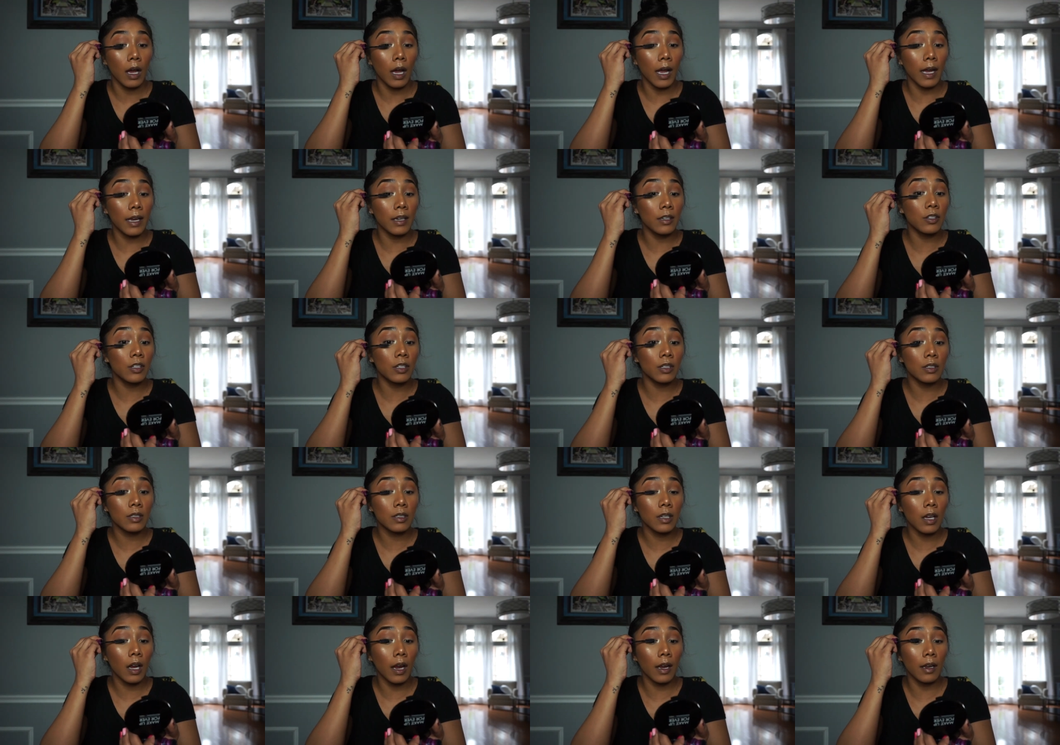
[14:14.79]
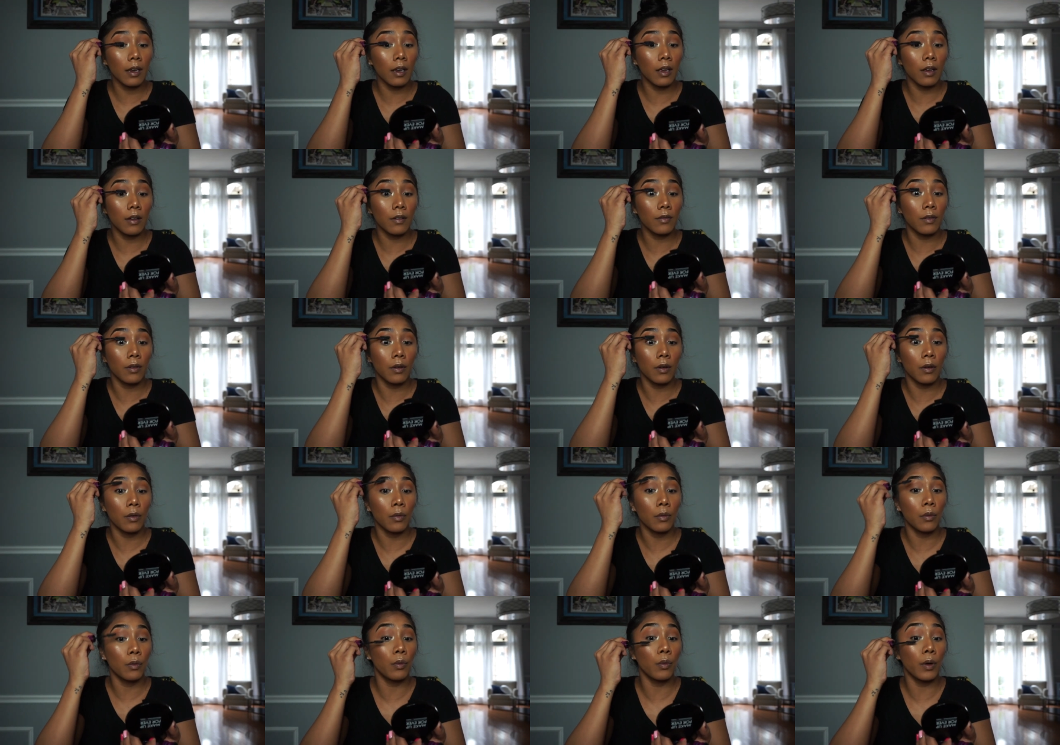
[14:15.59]
I just kind of
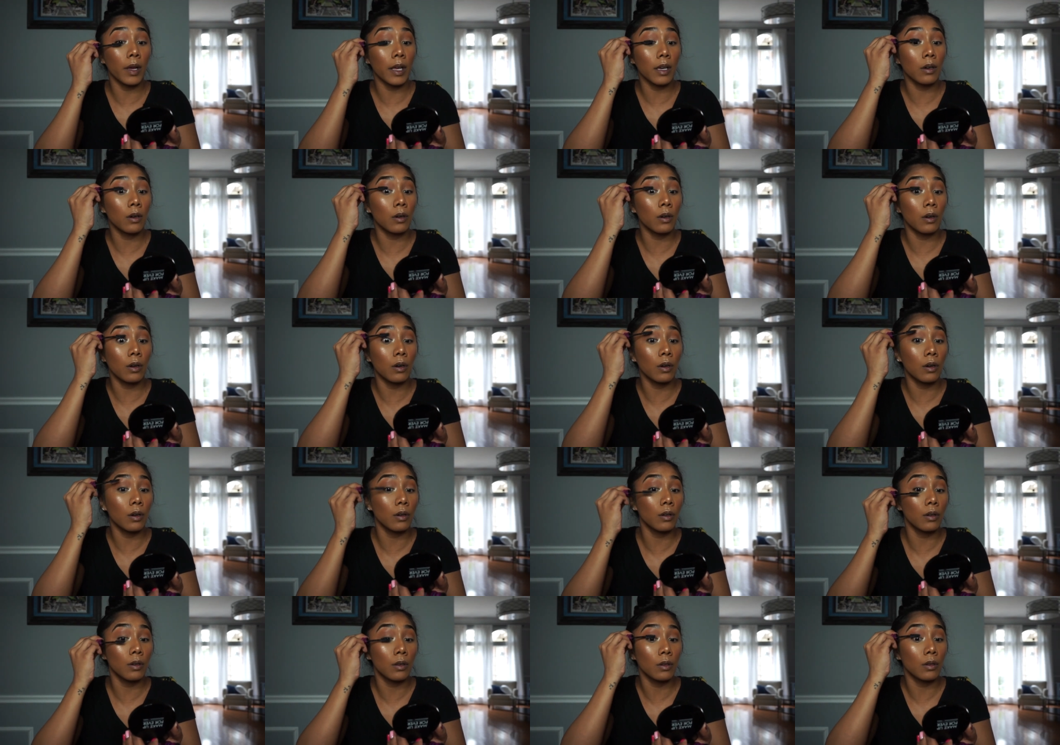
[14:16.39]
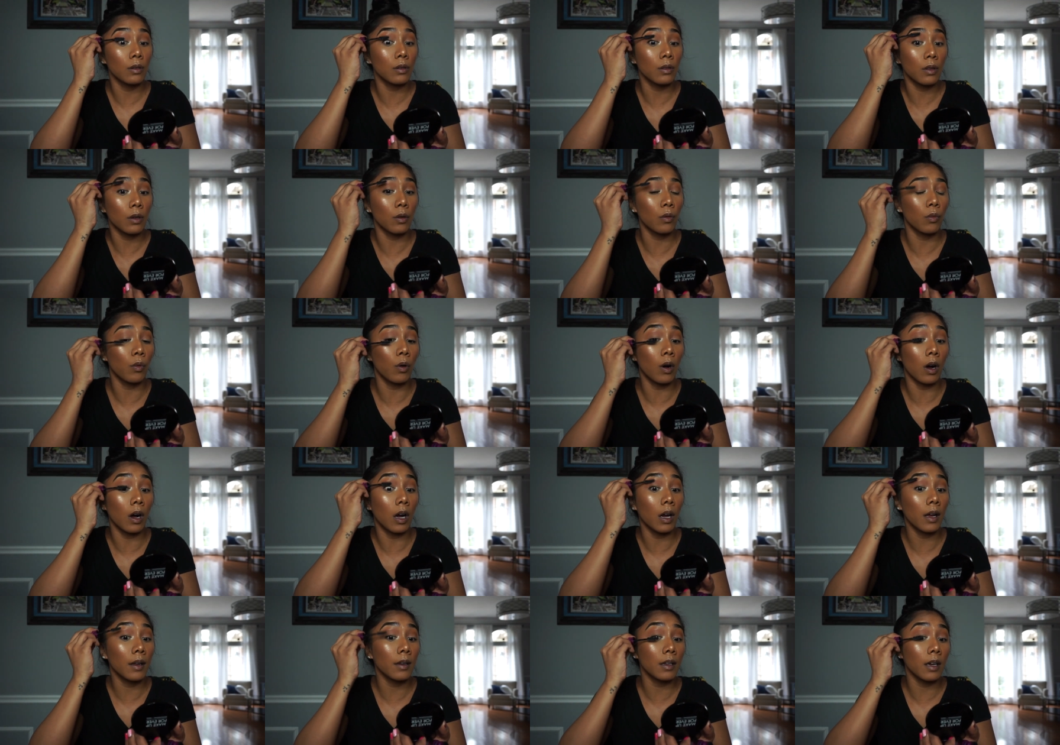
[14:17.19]
wiggle the
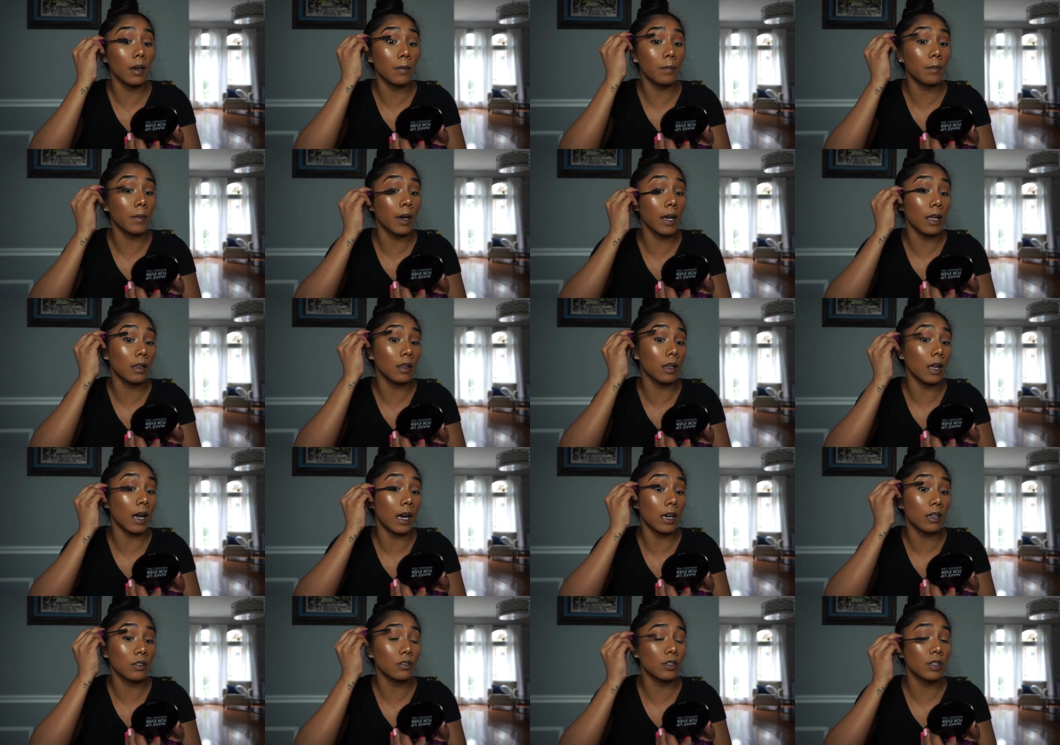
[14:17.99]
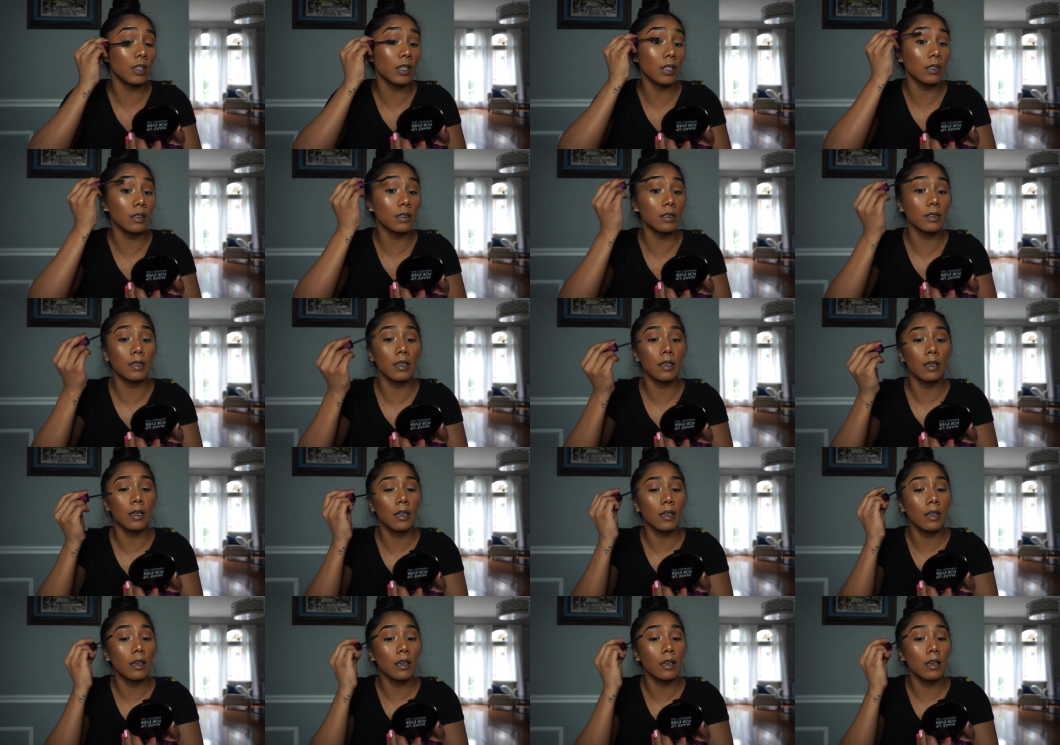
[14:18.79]
wand up my lashes.